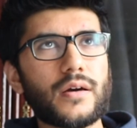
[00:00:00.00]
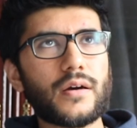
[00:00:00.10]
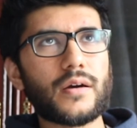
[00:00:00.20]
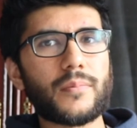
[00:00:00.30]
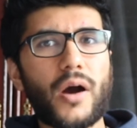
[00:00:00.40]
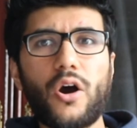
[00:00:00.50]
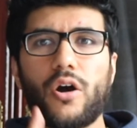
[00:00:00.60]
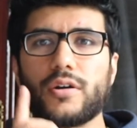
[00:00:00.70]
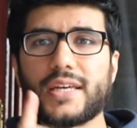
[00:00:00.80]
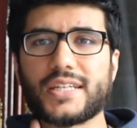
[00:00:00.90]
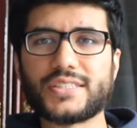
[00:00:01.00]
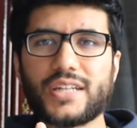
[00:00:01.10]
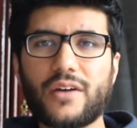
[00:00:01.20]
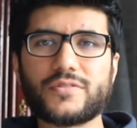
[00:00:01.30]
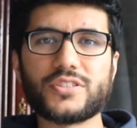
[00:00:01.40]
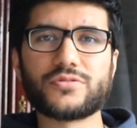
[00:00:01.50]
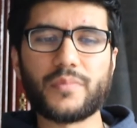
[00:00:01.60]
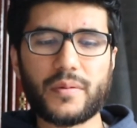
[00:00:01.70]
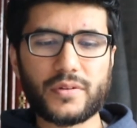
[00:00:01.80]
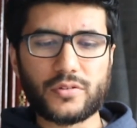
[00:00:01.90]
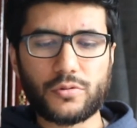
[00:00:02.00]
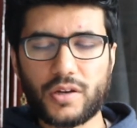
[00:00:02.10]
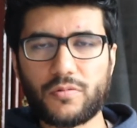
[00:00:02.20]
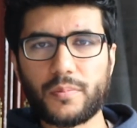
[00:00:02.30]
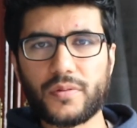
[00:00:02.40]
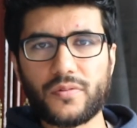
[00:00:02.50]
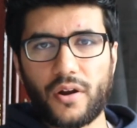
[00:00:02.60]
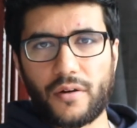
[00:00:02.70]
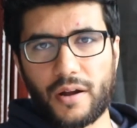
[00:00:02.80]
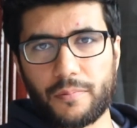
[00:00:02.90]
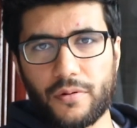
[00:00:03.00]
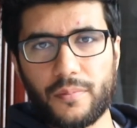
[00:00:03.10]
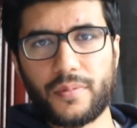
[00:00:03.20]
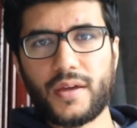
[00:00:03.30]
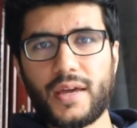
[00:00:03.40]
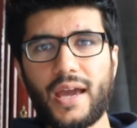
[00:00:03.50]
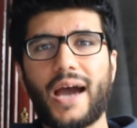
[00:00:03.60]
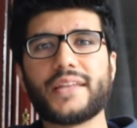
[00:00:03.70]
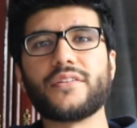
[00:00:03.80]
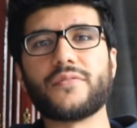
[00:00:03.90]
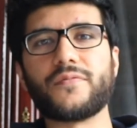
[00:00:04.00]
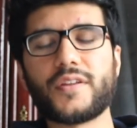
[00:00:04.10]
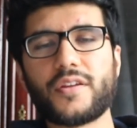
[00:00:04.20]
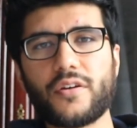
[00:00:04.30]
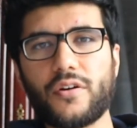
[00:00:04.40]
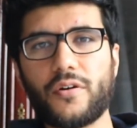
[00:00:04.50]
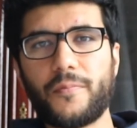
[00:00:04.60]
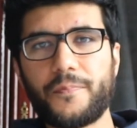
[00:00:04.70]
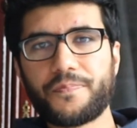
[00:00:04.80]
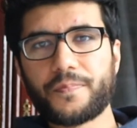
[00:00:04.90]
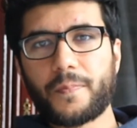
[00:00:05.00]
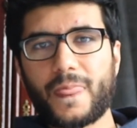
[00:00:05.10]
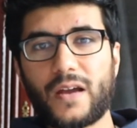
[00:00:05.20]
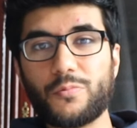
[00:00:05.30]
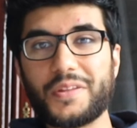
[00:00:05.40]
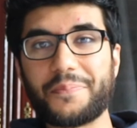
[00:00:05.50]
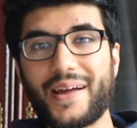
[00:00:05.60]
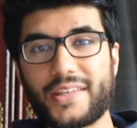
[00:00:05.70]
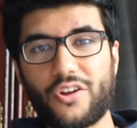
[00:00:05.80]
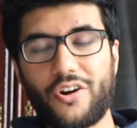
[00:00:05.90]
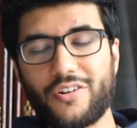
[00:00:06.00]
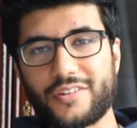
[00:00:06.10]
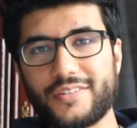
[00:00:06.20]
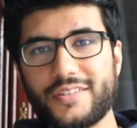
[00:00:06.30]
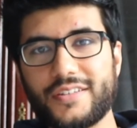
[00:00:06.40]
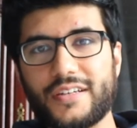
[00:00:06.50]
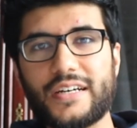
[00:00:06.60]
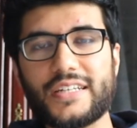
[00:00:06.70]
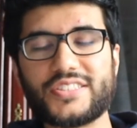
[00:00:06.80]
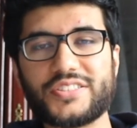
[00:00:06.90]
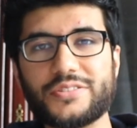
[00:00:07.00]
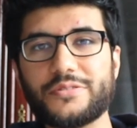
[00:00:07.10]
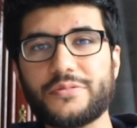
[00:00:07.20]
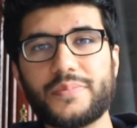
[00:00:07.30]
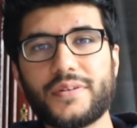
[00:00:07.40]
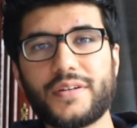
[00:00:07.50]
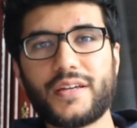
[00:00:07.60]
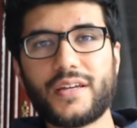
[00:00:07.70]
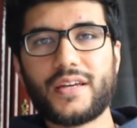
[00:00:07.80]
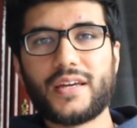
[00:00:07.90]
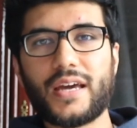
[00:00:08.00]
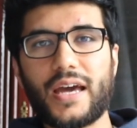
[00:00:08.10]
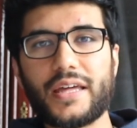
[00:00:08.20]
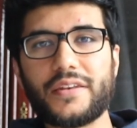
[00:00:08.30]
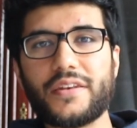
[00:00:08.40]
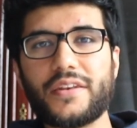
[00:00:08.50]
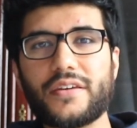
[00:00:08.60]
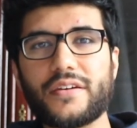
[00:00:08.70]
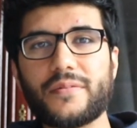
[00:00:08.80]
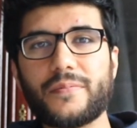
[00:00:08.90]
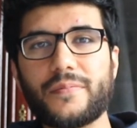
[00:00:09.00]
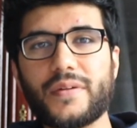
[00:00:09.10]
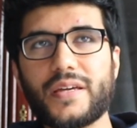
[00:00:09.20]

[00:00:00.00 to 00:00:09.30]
oh yes, I've just remembered, quick one before I wrap up. I did a video with my dog Snoop, and